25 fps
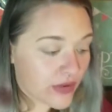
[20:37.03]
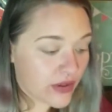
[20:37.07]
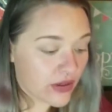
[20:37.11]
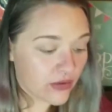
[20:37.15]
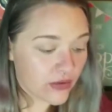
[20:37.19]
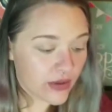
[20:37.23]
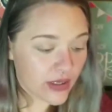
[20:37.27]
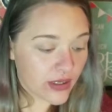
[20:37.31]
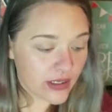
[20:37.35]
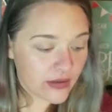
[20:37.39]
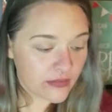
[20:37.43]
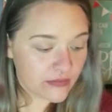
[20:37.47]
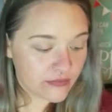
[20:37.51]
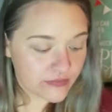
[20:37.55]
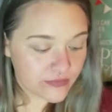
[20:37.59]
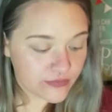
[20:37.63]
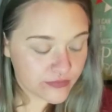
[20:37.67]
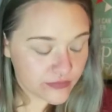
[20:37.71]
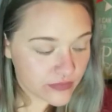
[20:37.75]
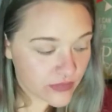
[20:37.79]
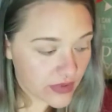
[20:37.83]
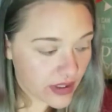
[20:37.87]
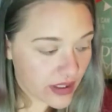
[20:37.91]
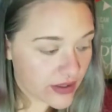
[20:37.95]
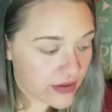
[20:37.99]
Okay,
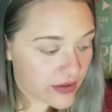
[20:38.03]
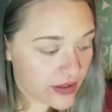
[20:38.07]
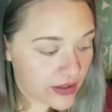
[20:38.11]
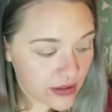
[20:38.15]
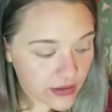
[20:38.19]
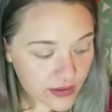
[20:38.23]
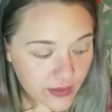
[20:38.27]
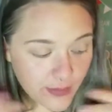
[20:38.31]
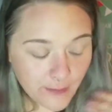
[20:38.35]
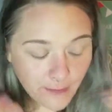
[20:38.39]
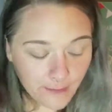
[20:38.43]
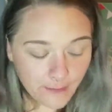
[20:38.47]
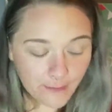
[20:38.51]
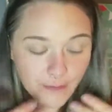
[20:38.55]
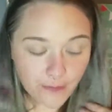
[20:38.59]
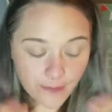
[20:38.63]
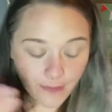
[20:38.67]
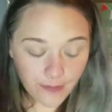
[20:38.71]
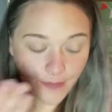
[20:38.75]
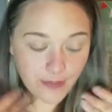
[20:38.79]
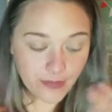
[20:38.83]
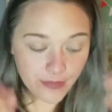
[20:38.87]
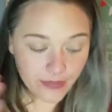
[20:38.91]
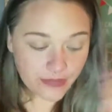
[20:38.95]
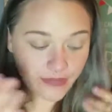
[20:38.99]
and then
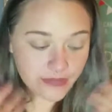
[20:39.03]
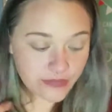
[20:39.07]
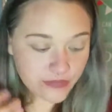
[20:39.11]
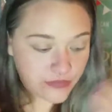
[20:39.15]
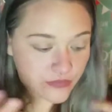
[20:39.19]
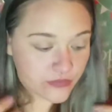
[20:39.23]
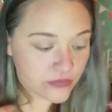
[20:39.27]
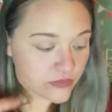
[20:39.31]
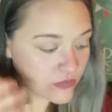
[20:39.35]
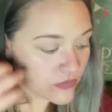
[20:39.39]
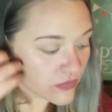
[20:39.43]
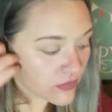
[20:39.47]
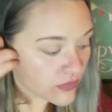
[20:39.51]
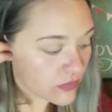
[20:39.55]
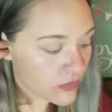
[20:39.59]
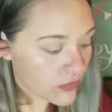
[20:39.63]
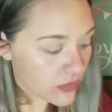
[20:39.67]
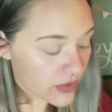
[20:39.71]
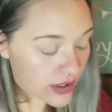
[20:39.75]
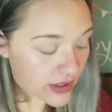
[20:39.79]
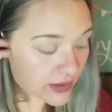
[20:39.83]
what